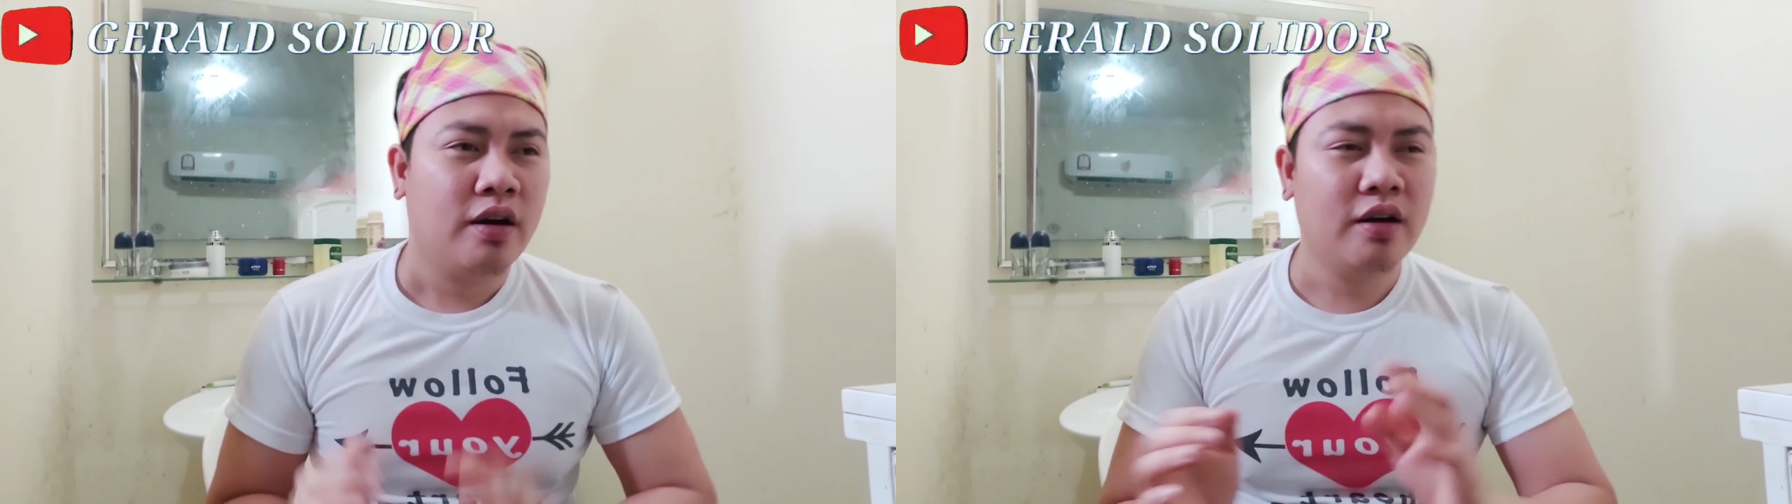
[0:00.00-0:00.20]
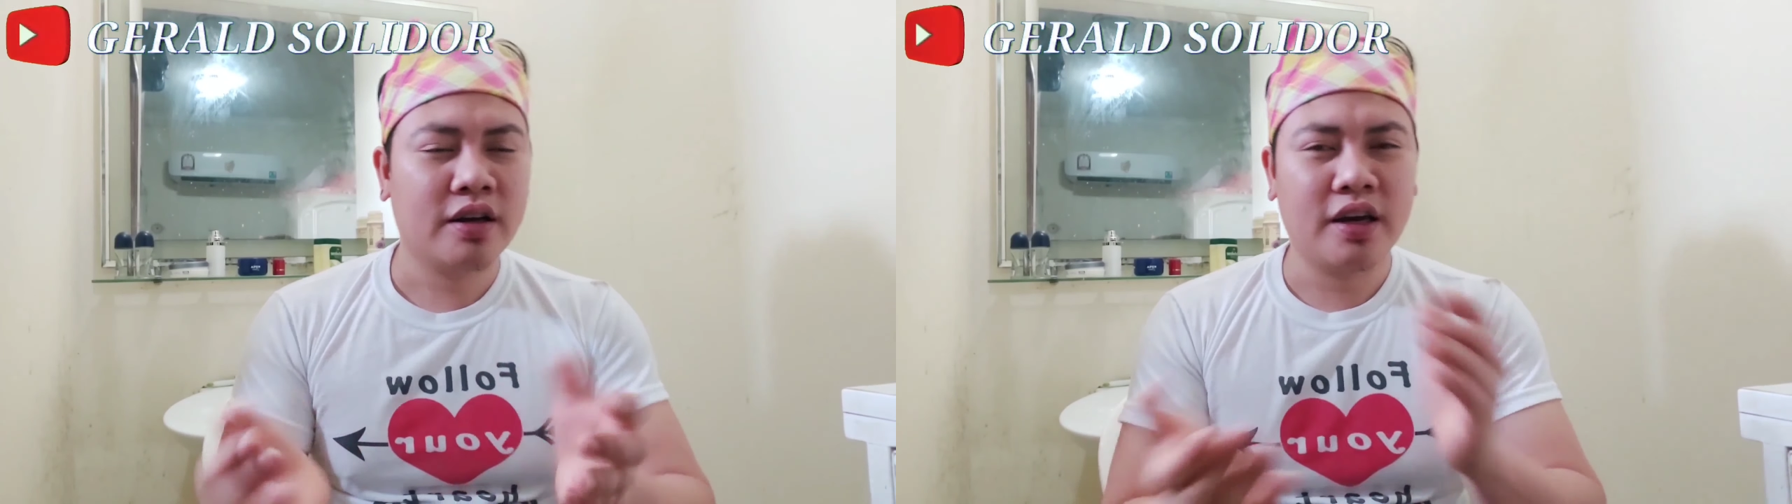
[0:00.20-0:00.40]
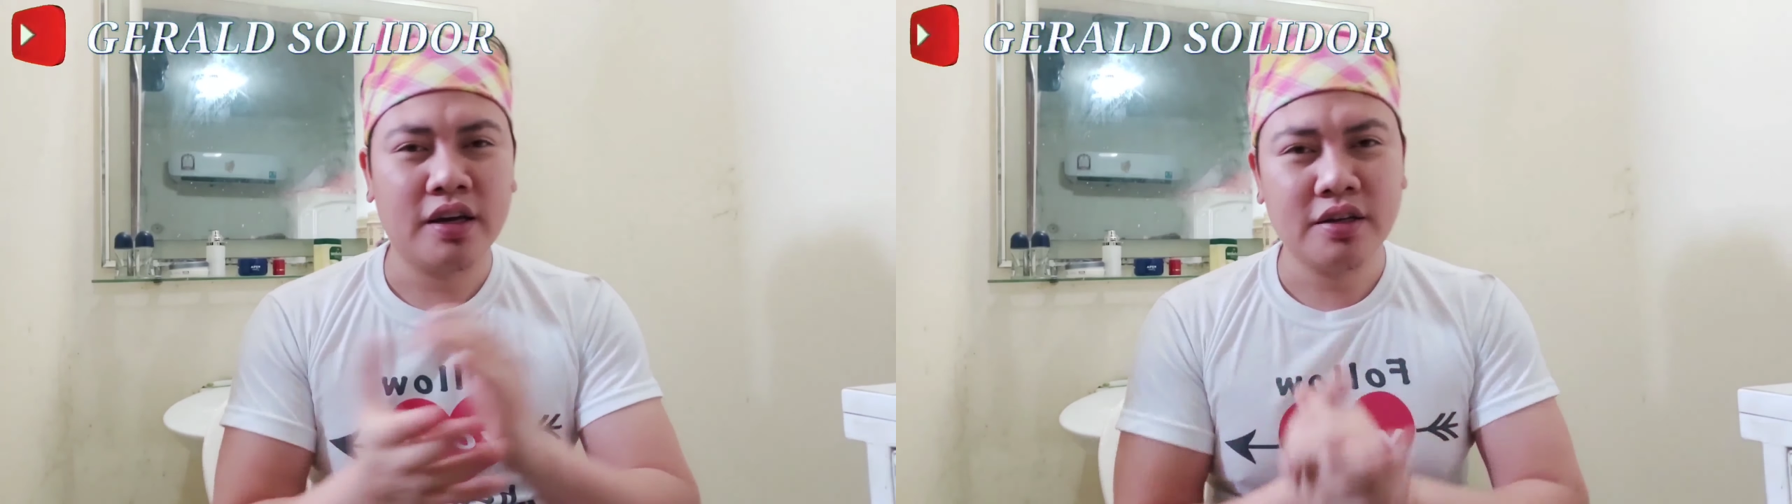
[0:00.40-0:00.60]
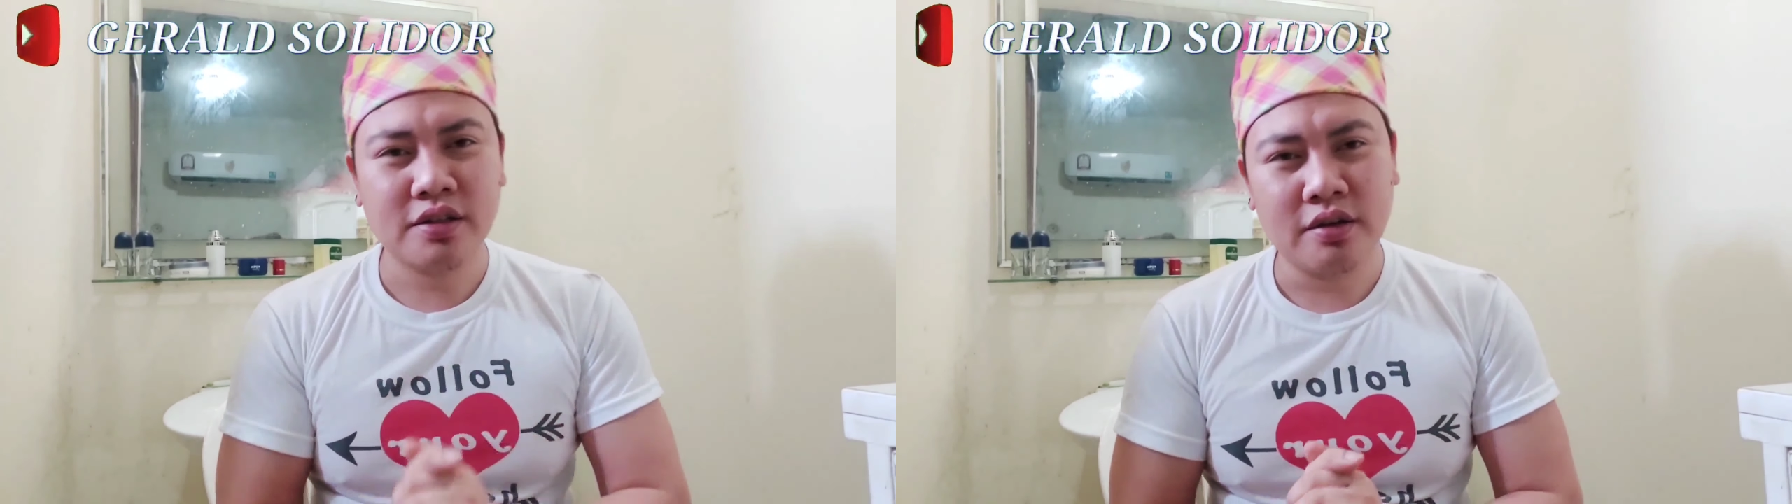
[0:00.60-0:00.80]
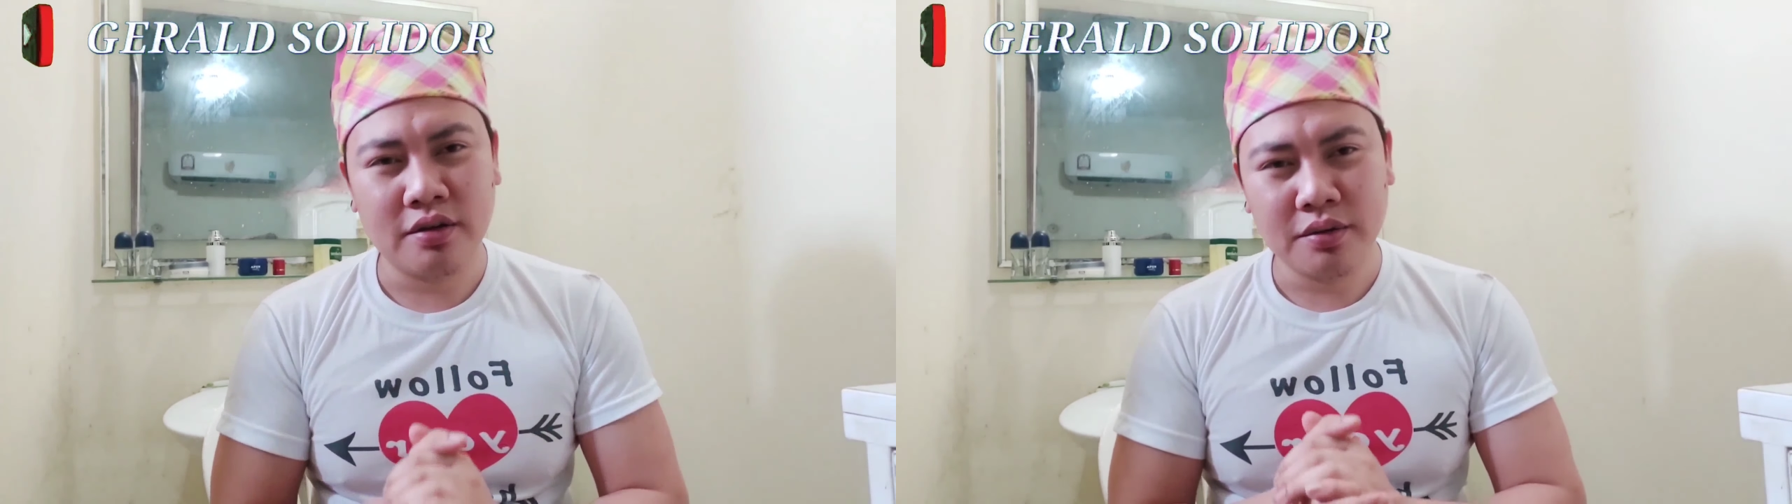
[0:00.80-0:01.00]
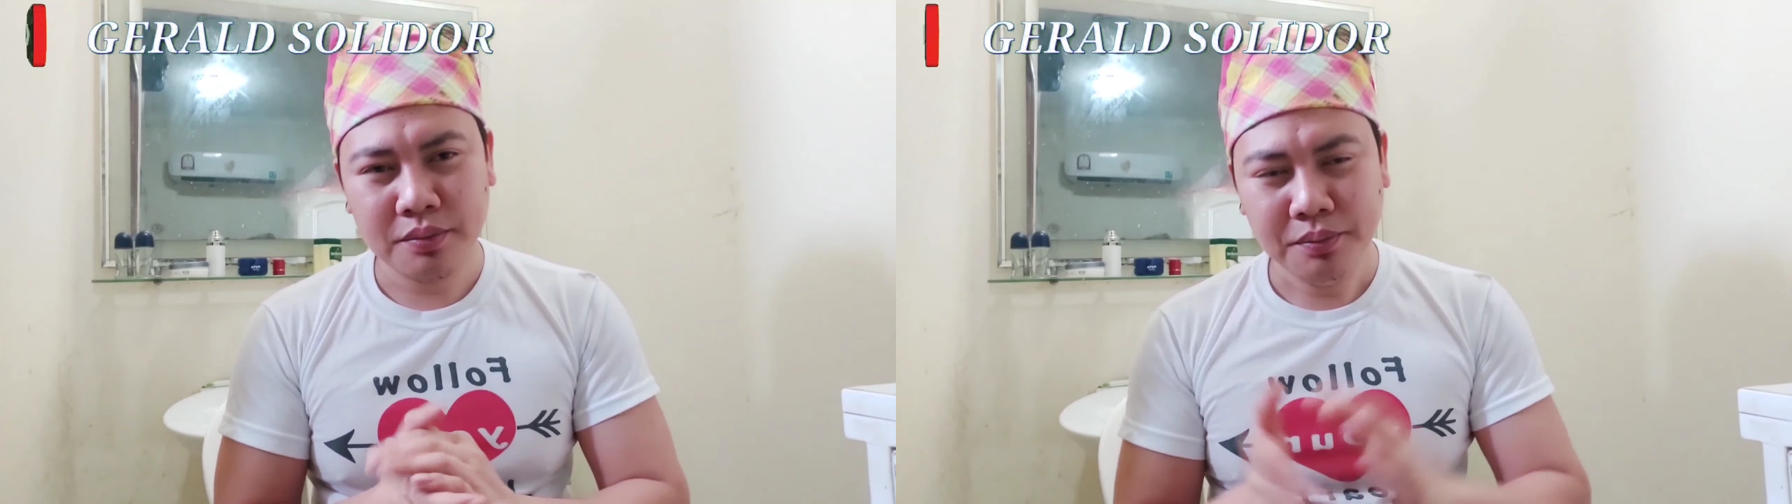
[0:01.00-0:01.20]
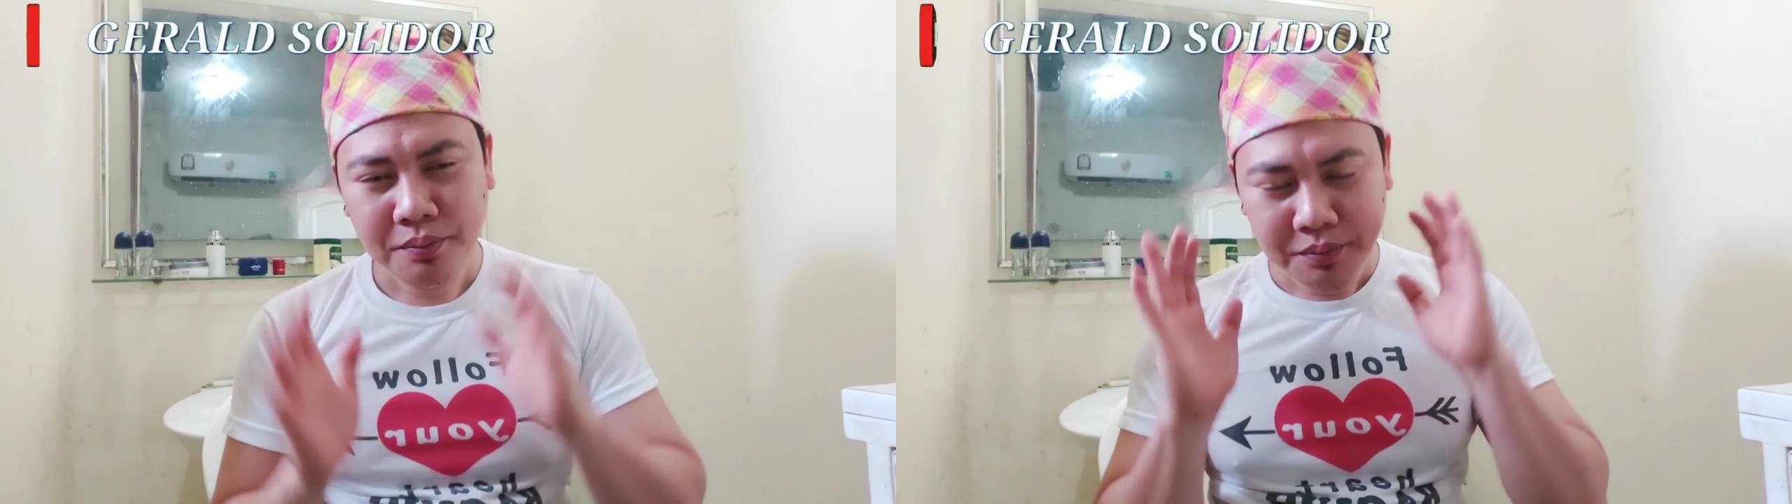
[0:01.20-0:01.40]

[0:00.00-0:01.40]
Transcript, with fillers: Okay, so